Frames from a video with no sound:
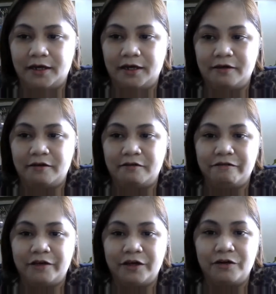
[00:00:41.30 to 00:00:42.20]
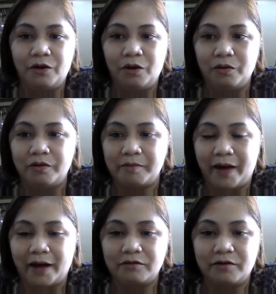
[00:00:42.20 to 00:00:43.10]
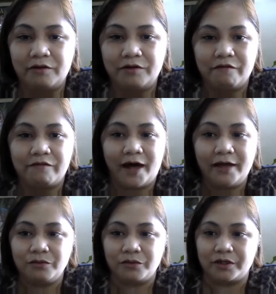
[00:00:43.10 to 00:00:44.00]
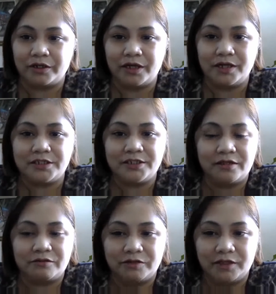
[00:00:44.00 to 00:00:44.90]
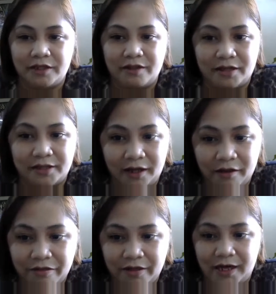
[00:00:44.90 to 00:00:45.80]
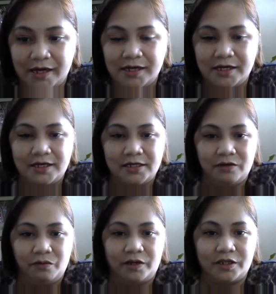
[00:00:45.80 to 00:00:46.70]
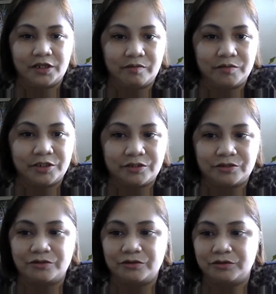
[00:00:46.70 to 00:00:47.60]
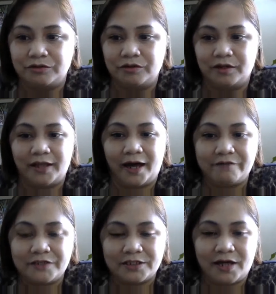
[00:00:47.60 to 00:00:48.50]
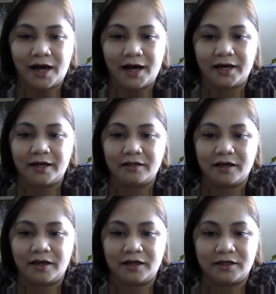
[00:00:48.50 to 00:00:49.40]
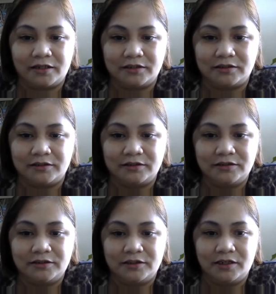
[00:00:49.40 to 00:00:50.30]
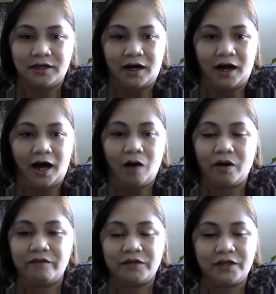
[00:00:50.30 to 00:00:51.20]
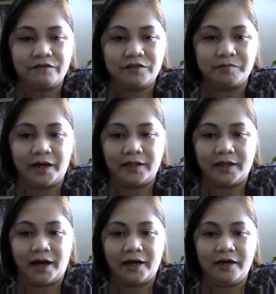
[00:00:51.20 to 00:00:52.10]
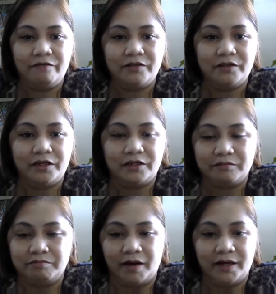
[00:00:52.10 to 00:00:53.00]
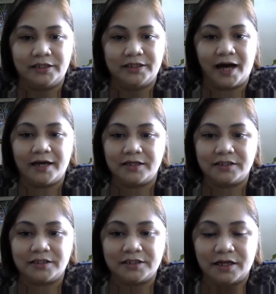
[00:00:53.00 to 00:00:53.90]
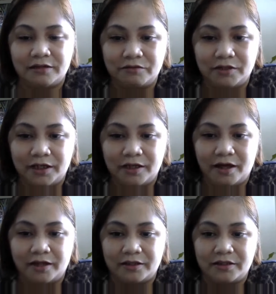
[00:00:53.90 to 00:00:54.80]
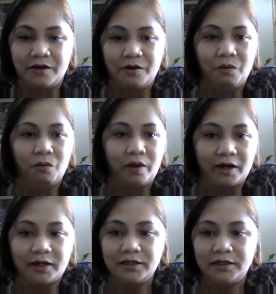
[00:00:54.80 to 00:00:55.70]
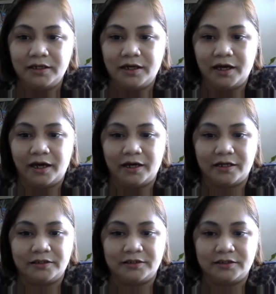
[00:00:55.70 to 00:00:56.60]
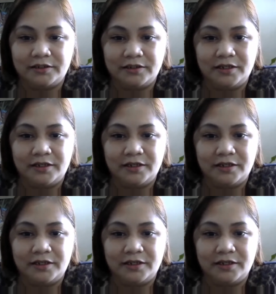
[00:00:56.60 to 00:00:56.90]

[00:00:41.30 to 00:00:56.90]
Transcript: if you know the background of that work, it's not really that healthy when it comes to lifestyle and how I've lived my life. My diet is not really that well, and